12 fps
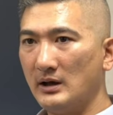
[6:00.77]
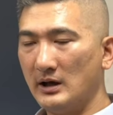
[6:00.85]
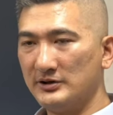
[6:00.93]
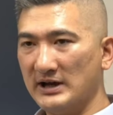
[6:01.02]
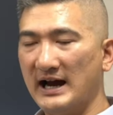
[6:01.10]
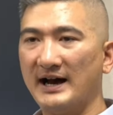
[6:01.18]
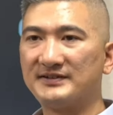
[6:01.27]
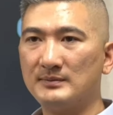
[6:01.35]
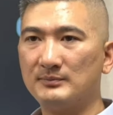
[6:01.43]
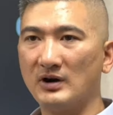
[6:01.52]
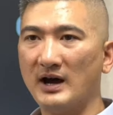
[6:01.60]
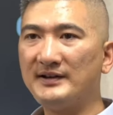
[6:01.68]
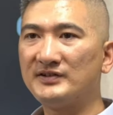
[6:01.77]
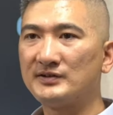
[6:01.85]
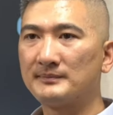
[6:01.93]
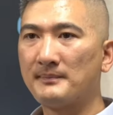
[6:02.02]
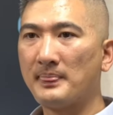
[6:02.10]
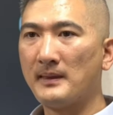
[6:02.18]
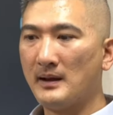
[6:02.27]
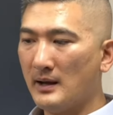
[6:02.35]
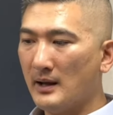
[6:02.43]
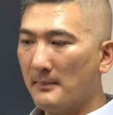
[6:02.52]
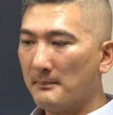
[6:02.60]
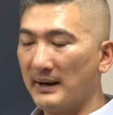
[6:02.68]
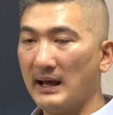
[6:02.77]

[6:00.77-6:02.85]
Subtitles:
at your asking price, but